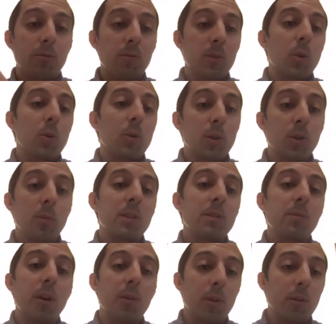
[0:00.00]
social determinants of
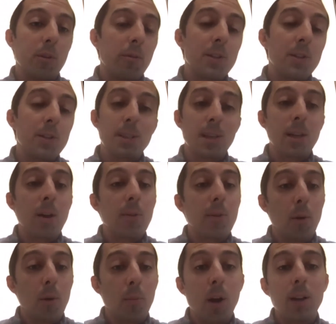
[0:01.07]
health interventions in
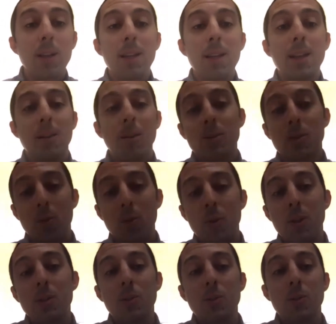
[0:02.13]
healthcare broadly, and also
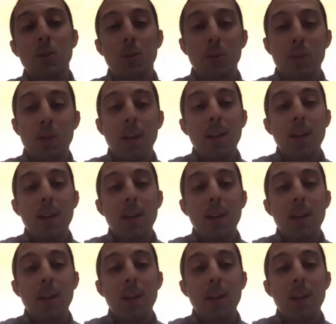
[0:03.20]
researchers